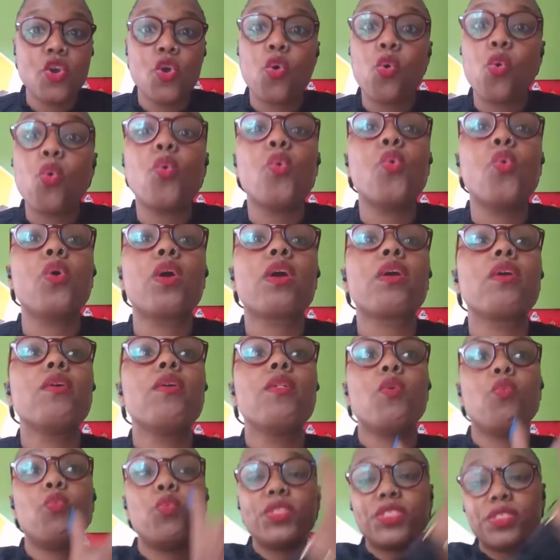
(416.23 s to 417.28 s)
or
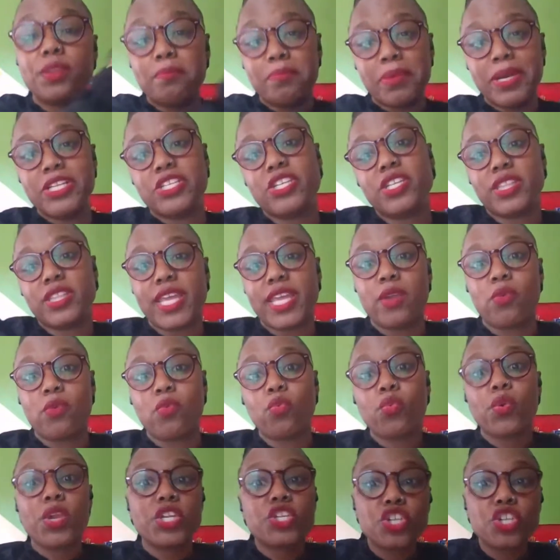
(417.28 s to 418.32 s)
with the budget they
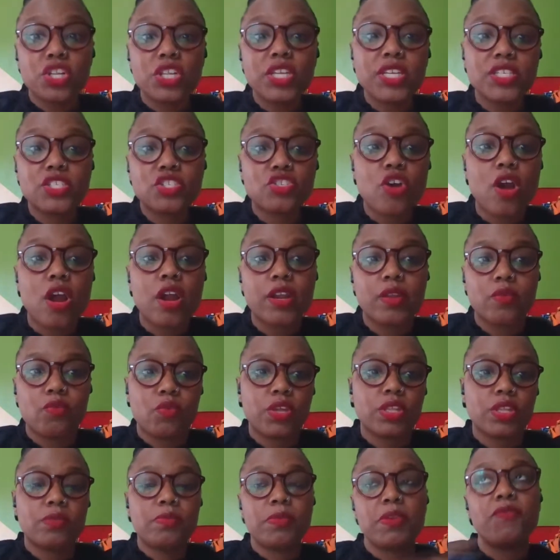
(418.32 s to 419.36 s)
originally started
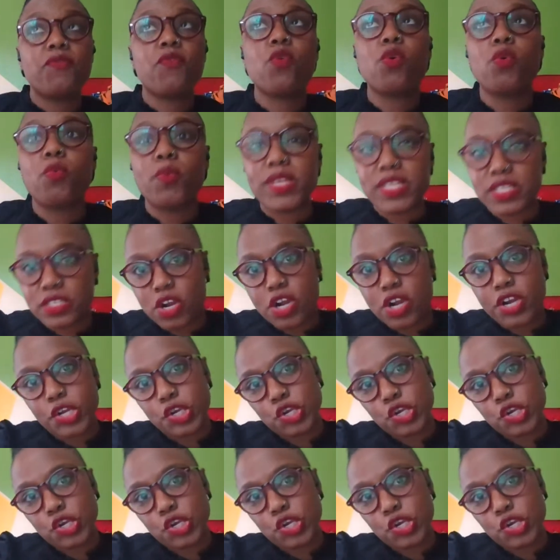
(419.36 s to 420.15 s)
with before we started